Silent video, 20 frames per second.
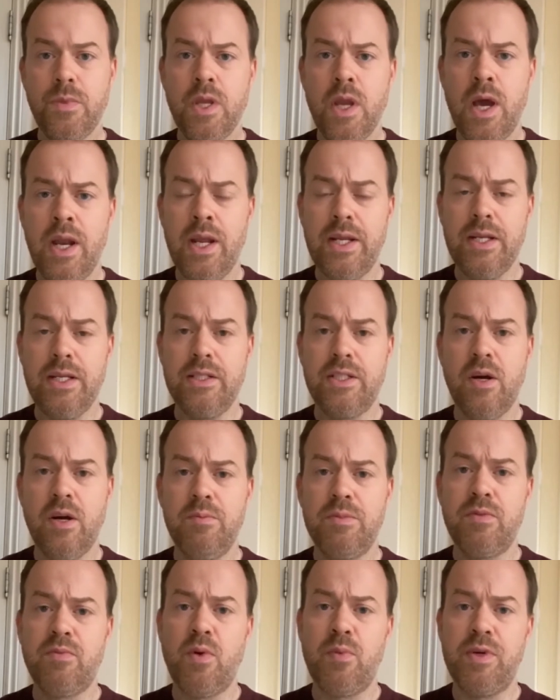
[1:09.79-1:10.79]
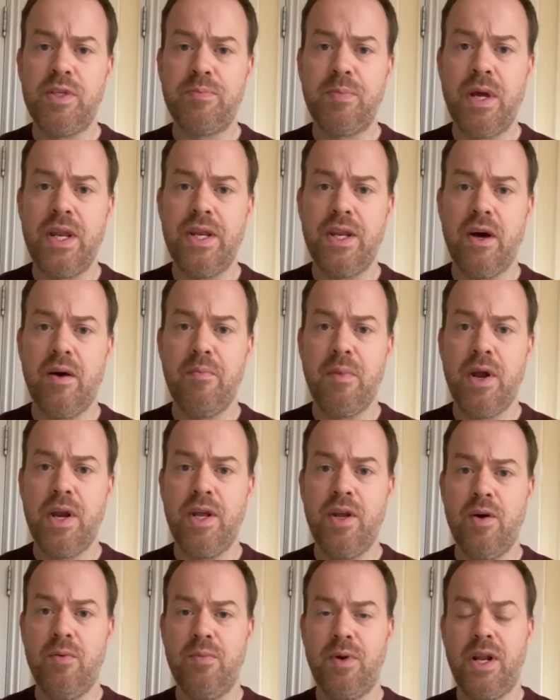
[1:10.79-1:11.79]
And in terms of what we spend our
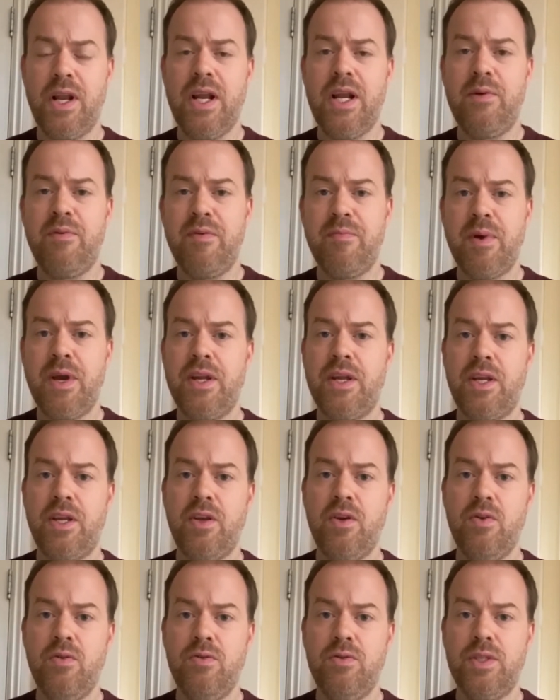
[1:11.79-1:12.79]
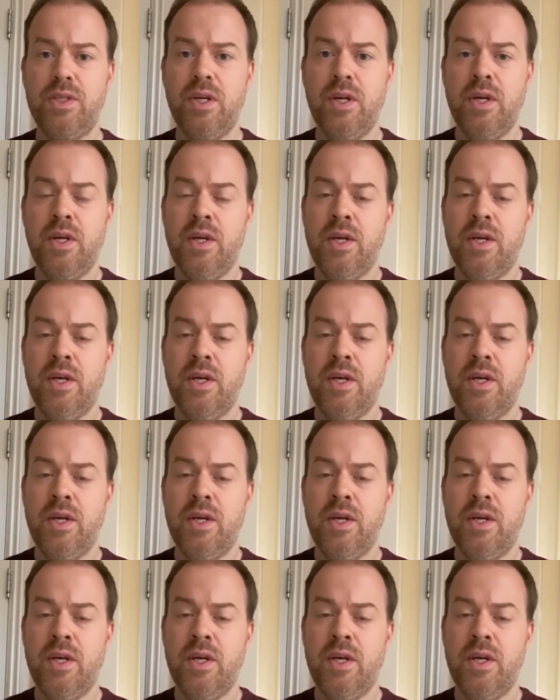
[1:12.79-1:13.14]
money on, clearly we've made a huge